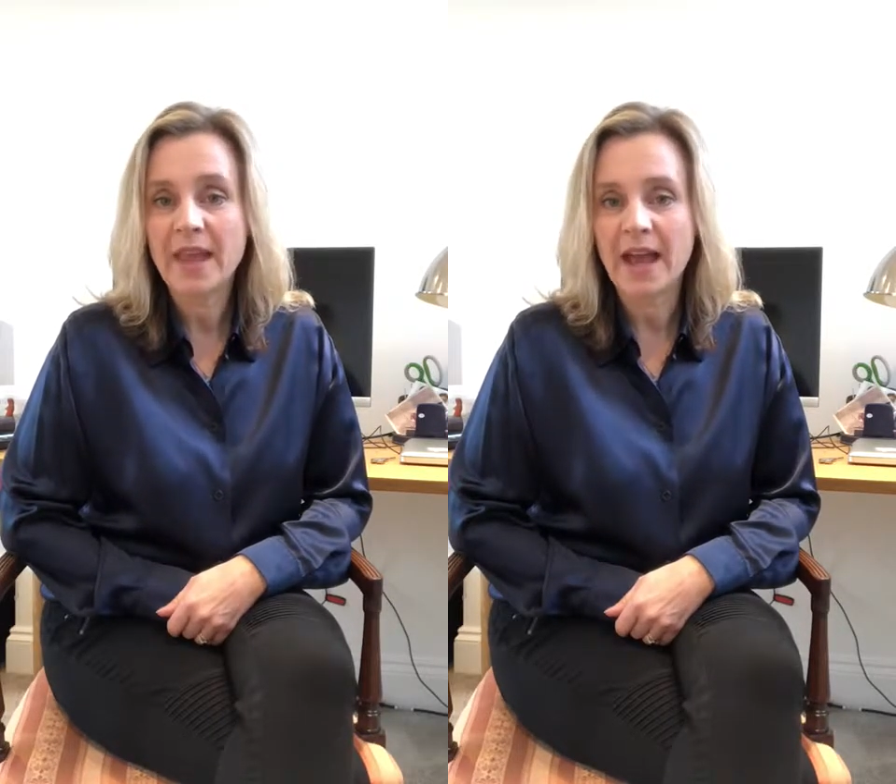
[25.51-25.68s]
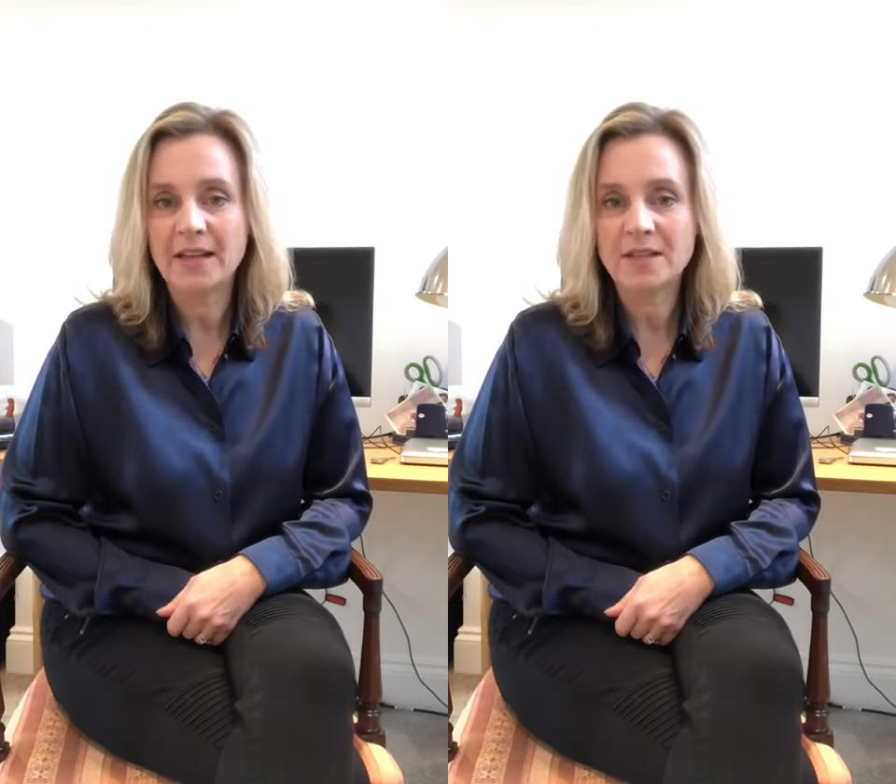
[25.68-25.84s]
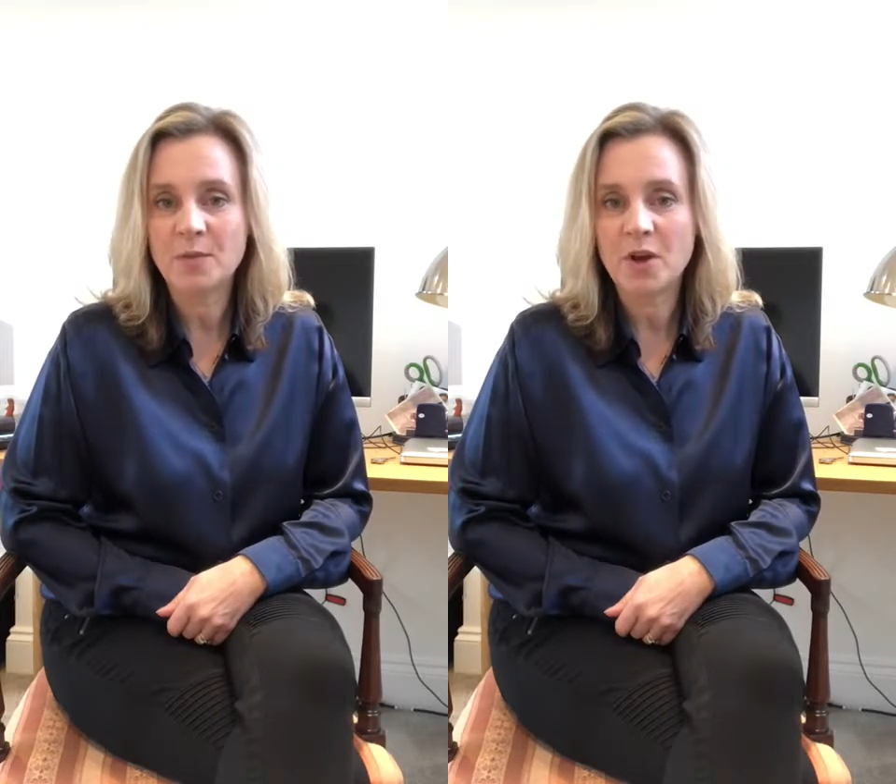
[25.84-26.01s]

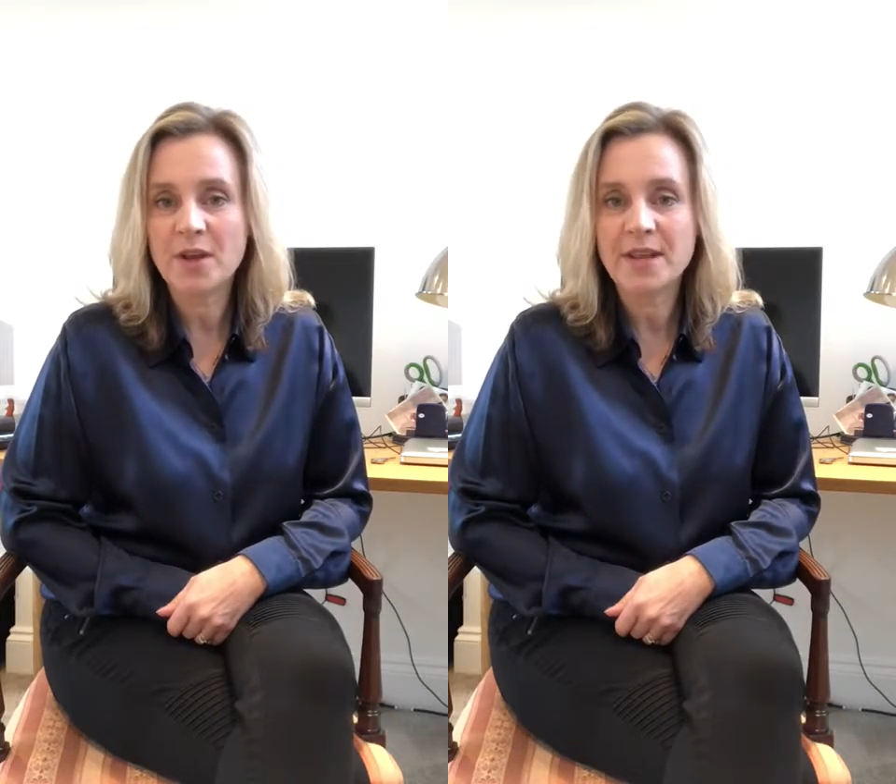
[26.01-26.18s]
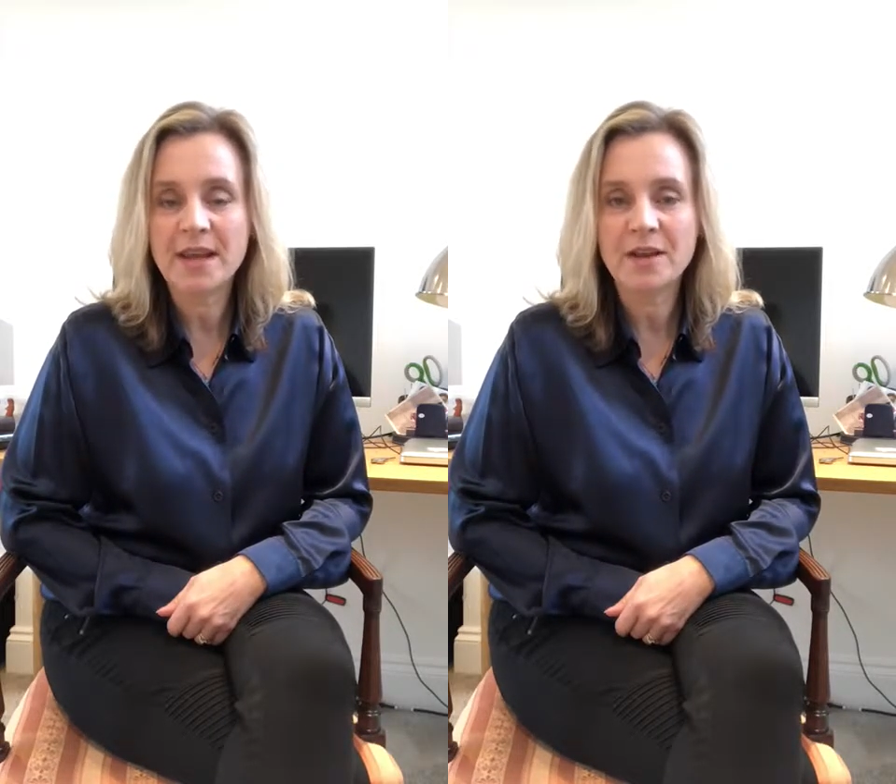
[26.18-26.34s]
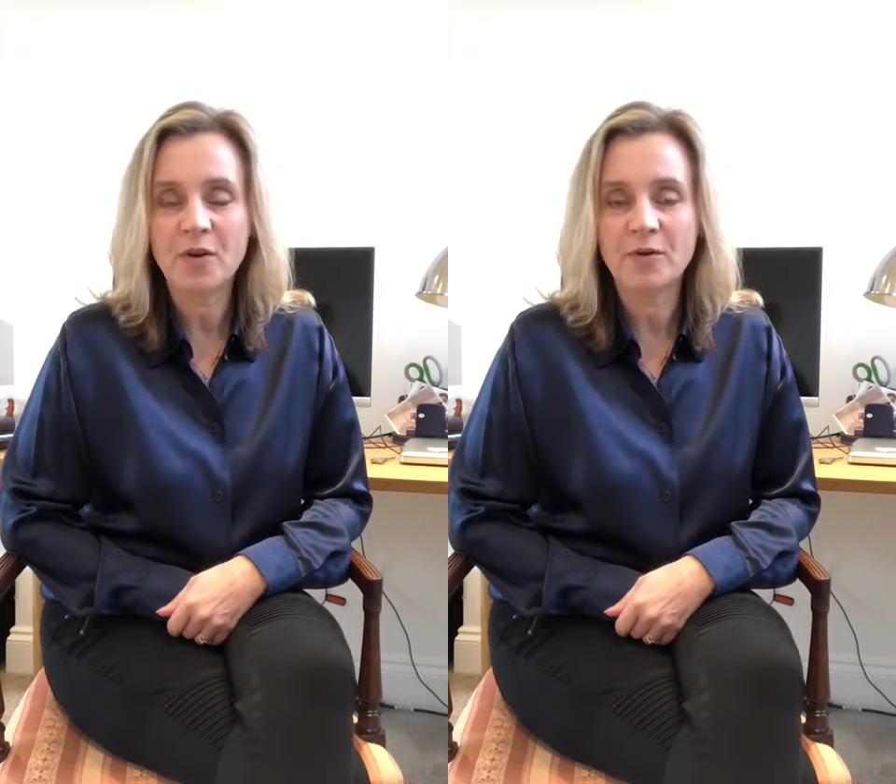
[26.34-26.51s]
as were
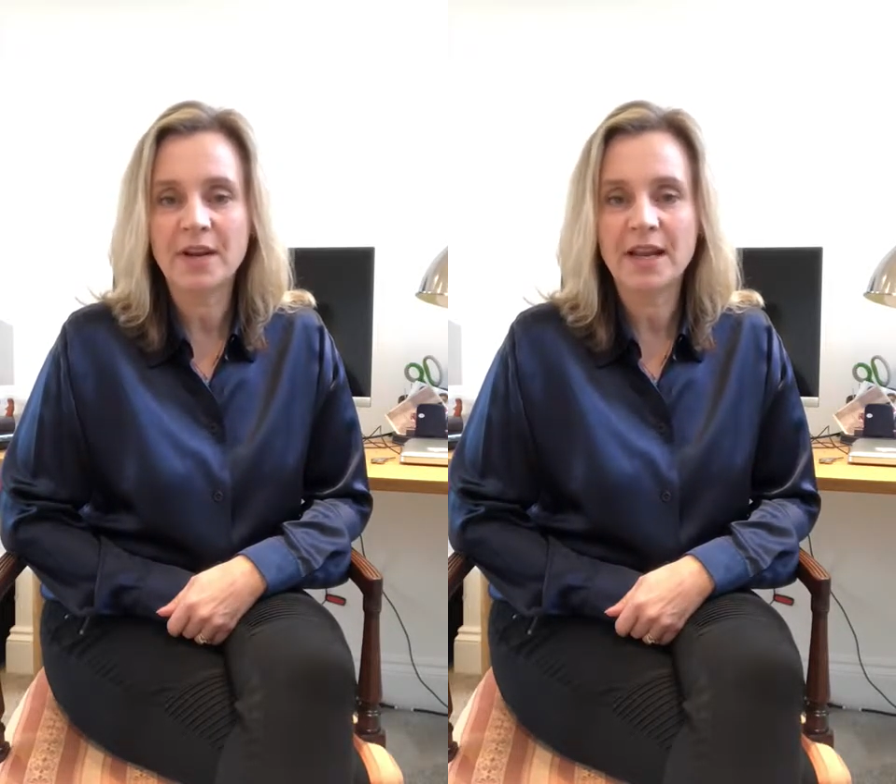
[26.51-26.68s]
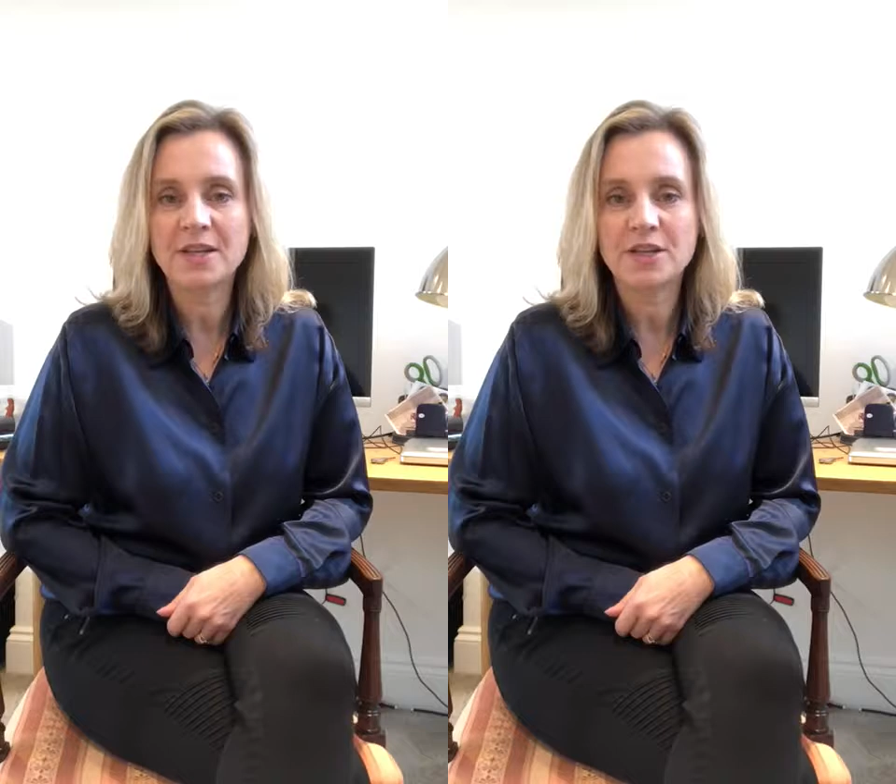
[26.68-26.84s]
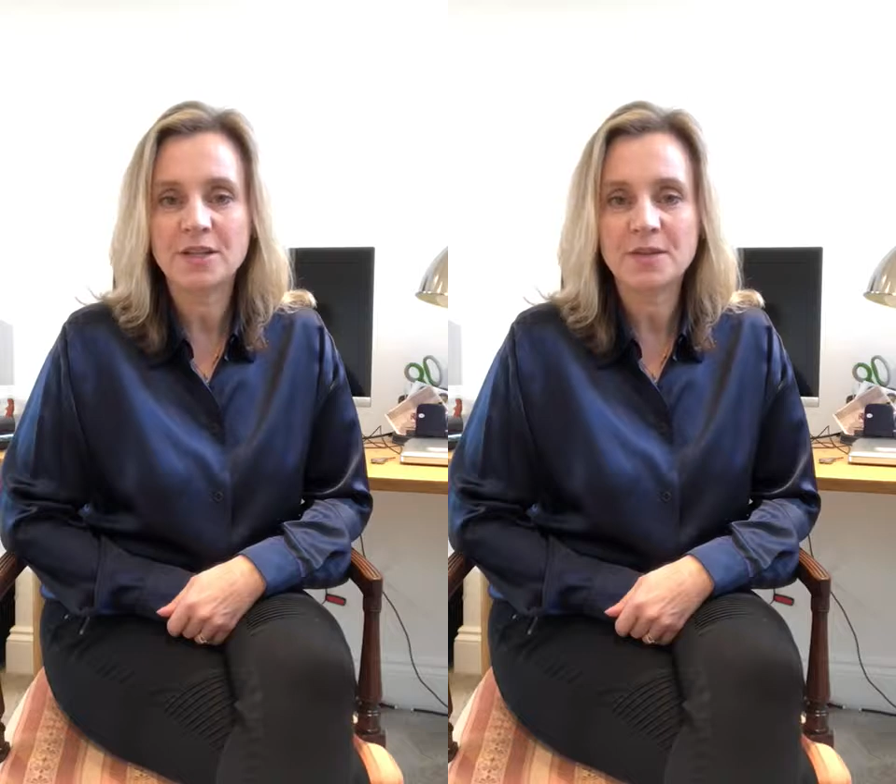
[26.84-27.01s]
their
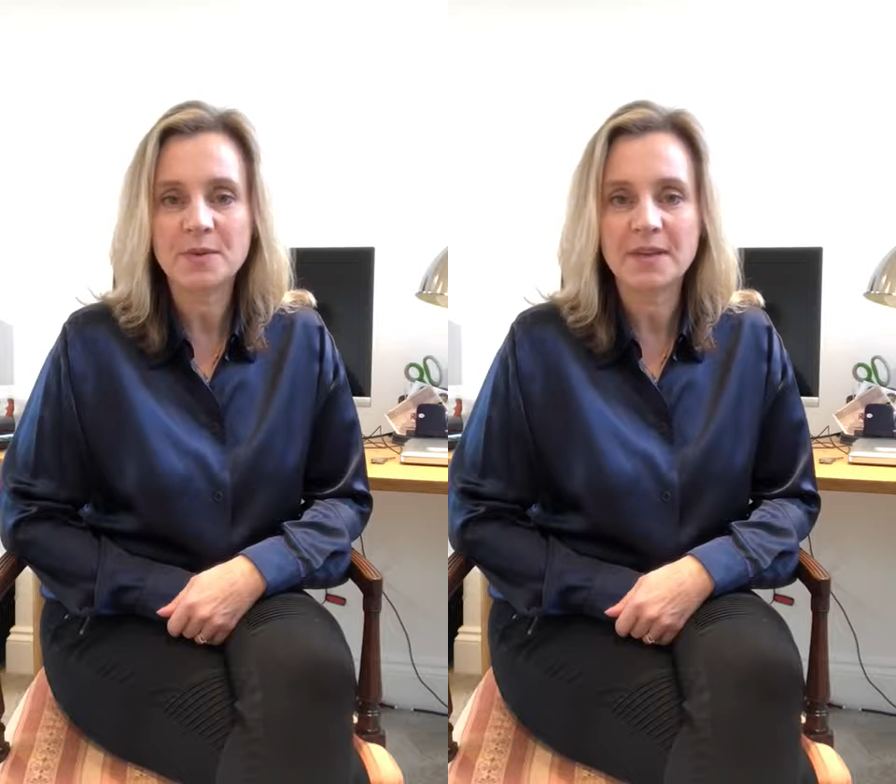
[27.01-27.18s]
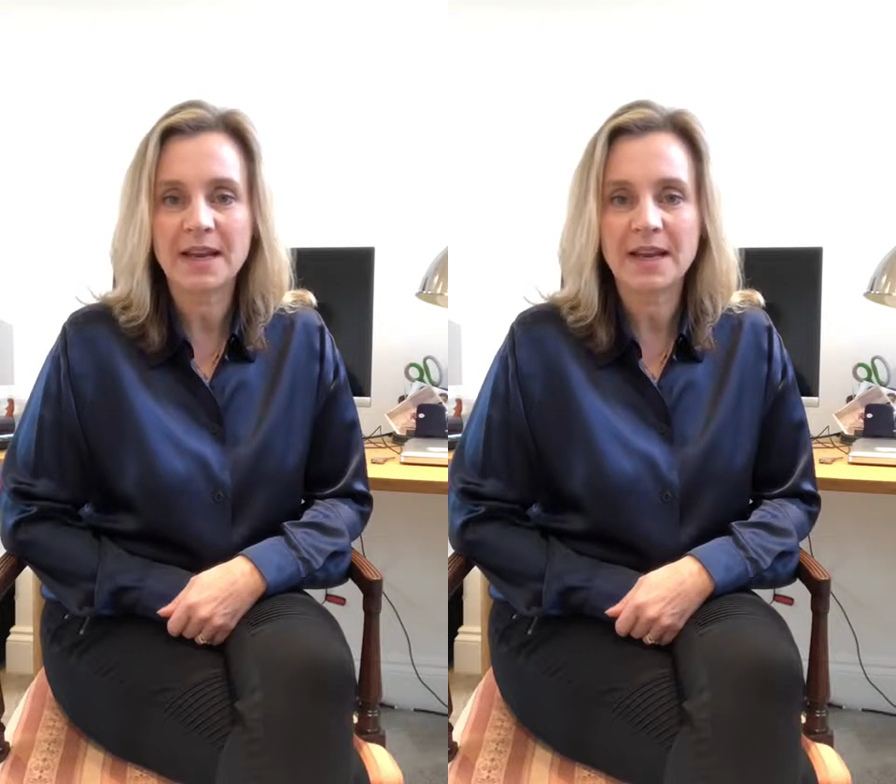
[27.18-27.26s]
correlations with